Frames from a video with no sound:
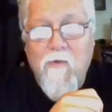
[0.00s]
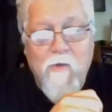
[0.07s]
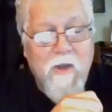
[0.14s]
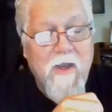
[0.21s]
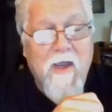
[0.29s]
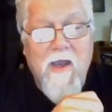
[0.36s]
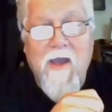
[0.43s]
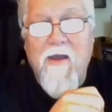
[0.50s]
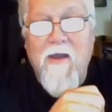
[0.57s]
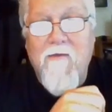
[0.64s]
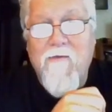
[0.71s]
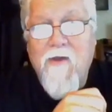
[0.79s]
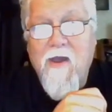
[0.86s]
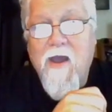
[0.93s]
We
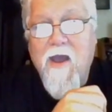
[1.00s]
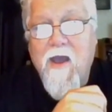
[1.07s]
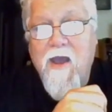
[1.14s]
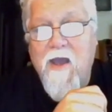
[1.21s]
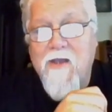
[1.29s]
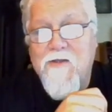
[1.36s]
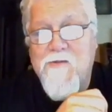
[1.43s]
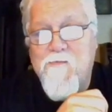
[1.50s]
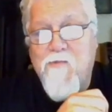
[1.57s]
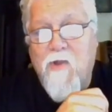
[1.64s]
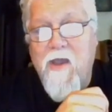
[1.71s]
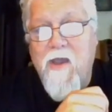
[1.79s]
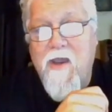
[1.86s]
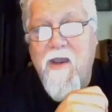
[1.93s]
have, as
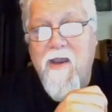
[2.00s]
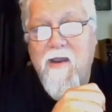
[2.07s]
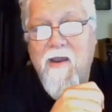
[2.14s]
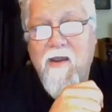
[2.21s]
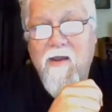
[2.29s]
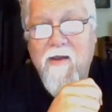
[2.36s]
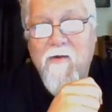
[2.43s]
playing